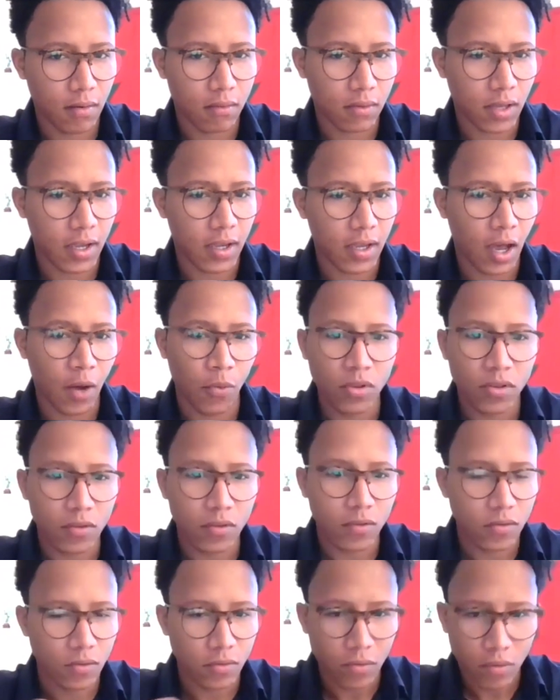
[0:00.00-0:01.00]
like I
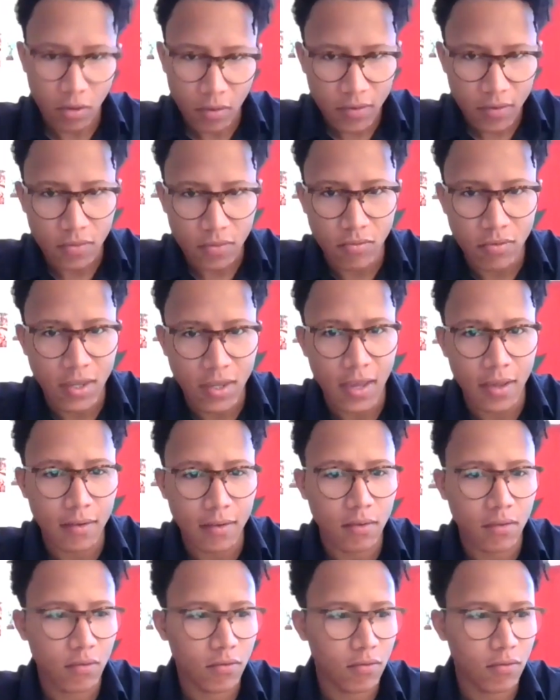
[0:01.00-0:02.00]
wanted to also to take
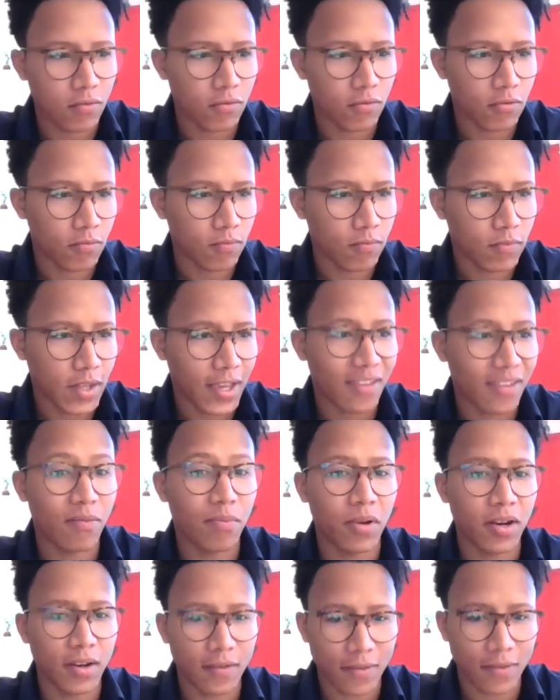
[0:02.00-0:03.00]
to
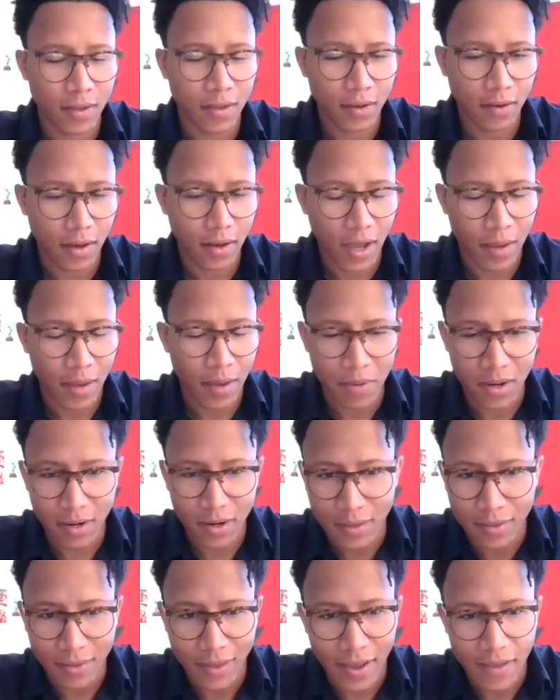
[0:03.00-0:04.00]
experience the
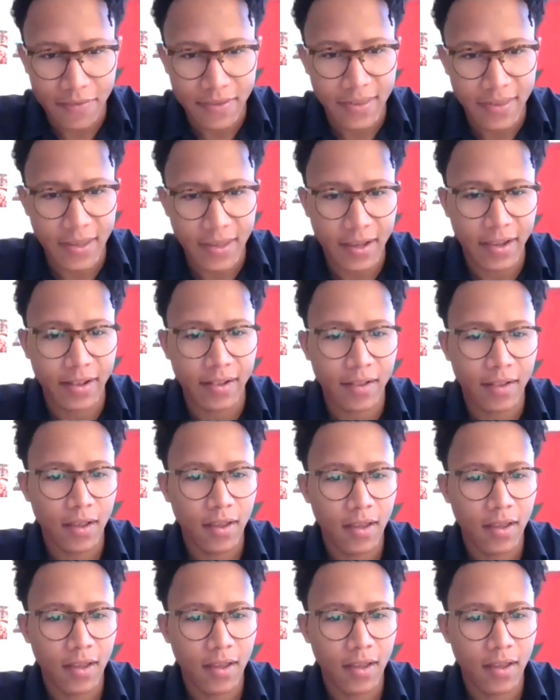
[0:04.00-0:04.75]
American lifestyle,